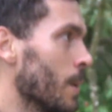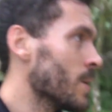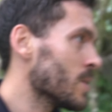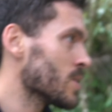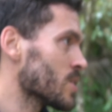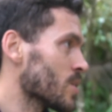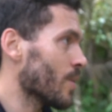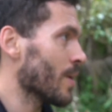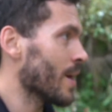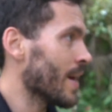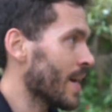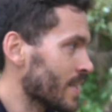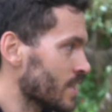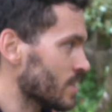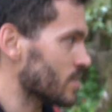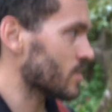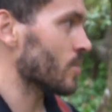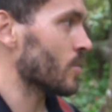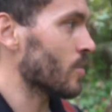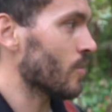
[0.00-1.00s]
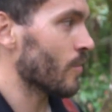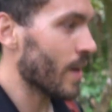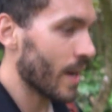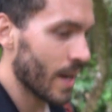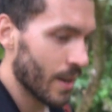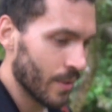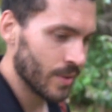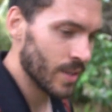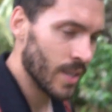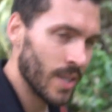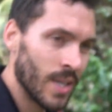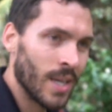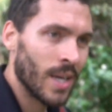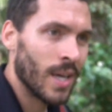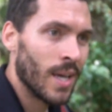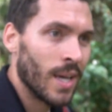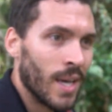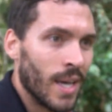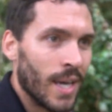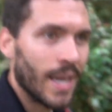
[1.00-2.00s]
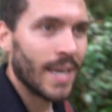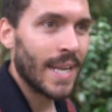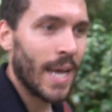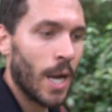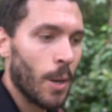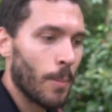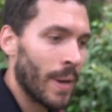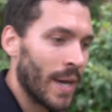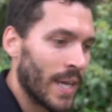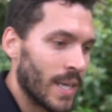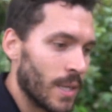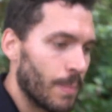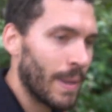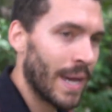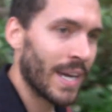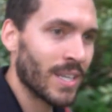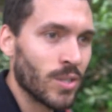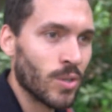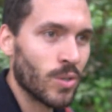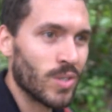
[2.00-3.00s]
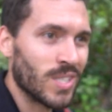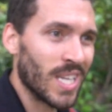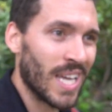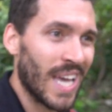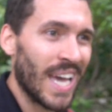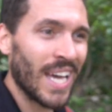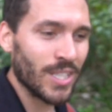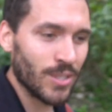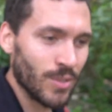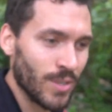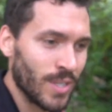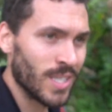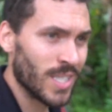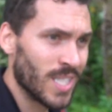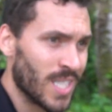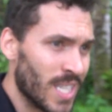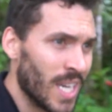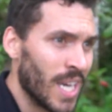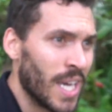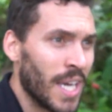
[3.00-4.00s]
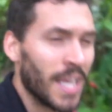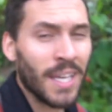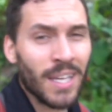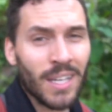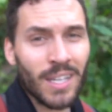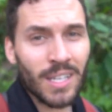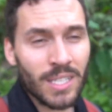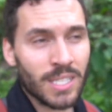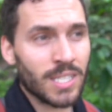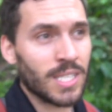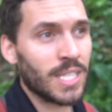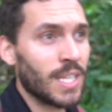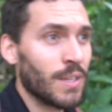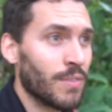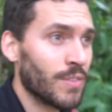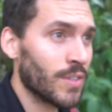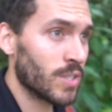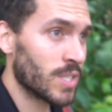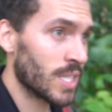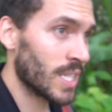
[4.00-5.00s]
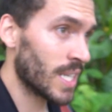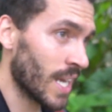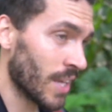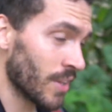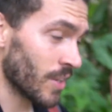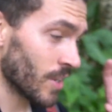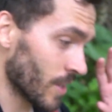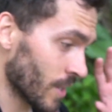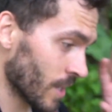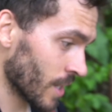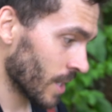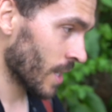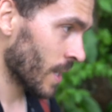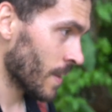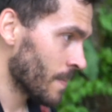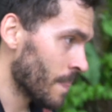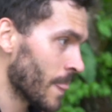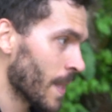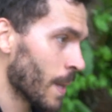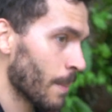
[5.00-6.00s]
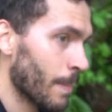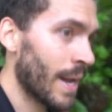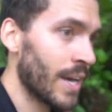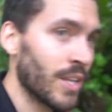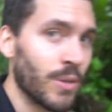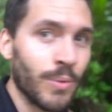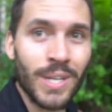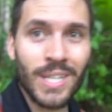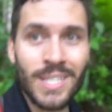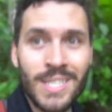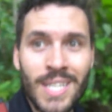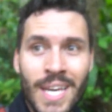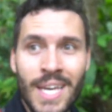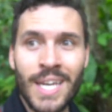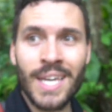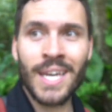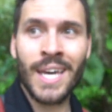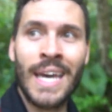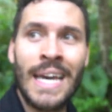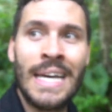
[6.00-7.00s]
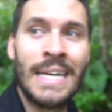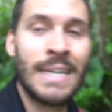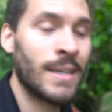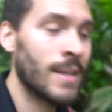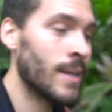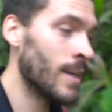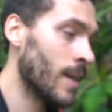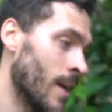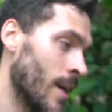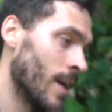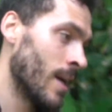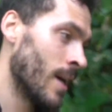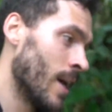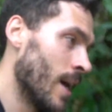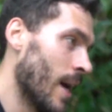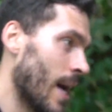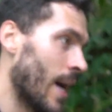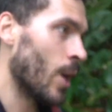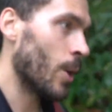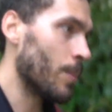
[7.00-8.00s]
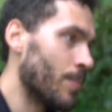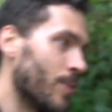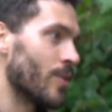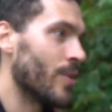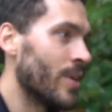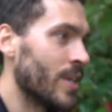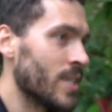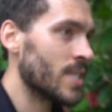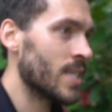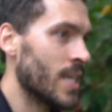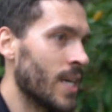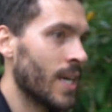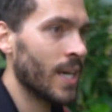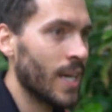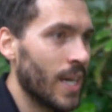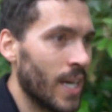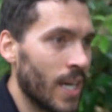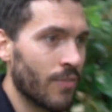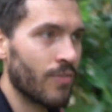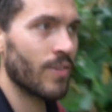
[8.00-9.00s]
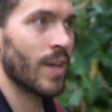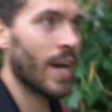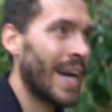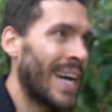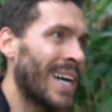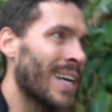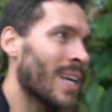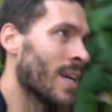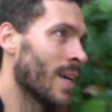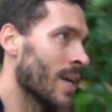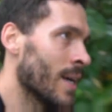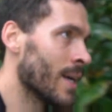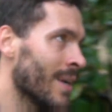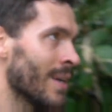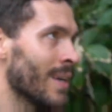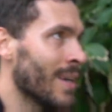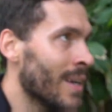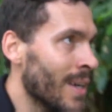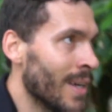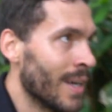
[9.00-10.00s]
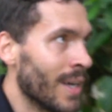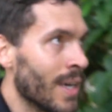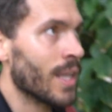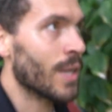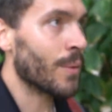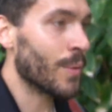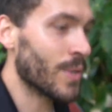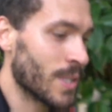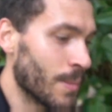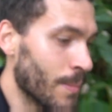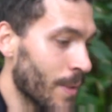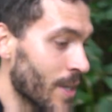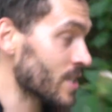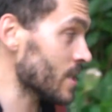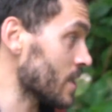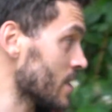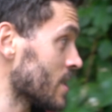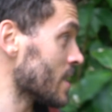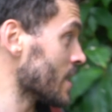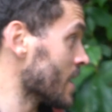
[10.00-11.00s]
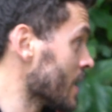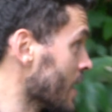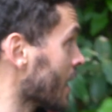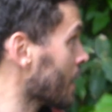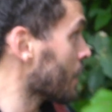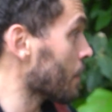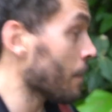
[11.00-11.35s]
so I had to turn around, and now I'm headed back towards the entrance. Gonna see if there's another pathway to take. I hope there is. If not, there wasn't much to see,